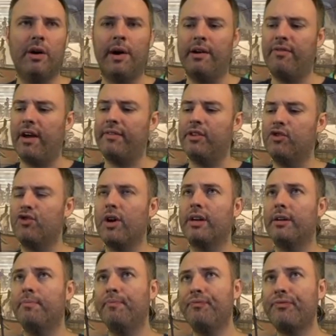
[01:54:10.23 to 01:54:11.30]
Zero out of five
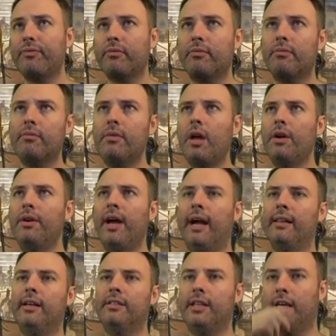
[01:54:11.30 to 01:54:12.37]
constructed.
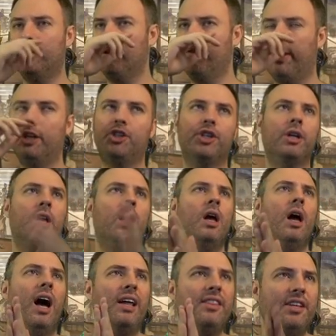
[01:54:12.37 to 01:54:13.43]
Nylea's Intervention.
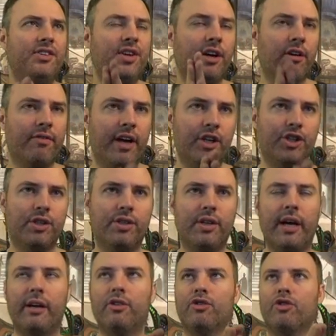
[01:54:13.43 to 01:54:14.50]
These
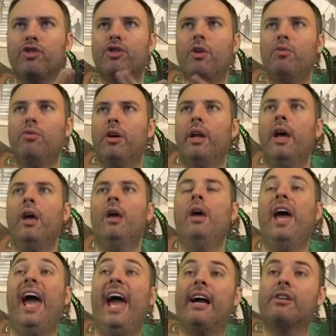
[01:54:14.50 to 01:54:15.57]
intervention cycles are so good.
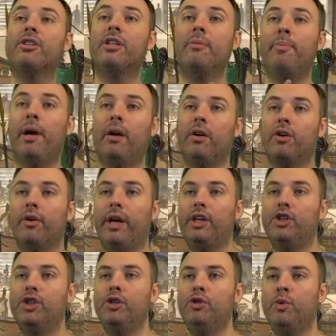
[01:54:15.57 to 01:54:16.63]
X and a pair of
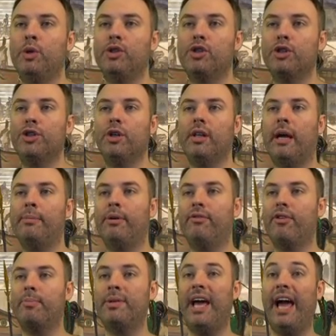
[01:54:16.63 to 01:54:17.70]
green. Choose one. Search your
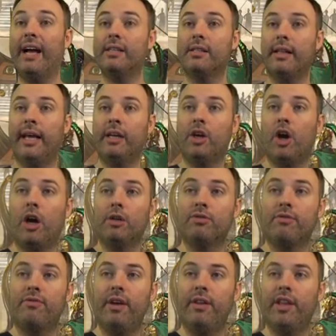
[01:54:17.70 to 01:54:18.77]
library for up to X land
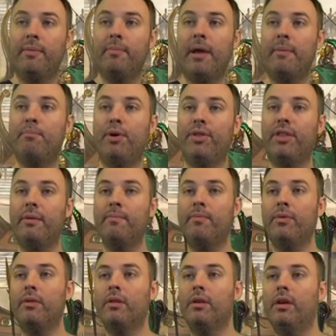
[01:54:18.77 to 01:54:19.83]
cards, reveal them, and put
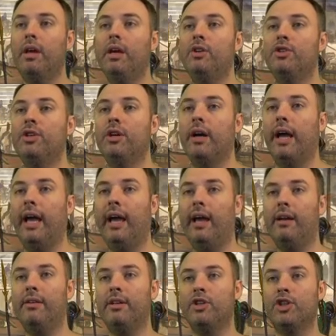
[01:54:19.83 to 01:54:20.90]
them into your
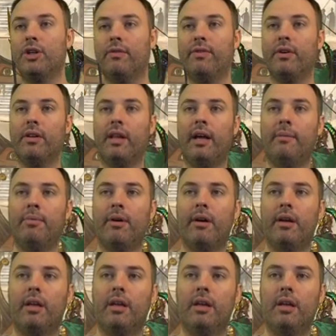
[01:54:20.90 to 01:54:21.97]
hand. Then shuffle your
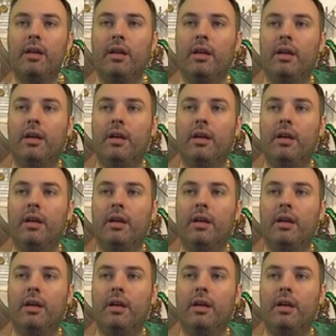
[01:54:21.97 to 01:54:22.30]
library.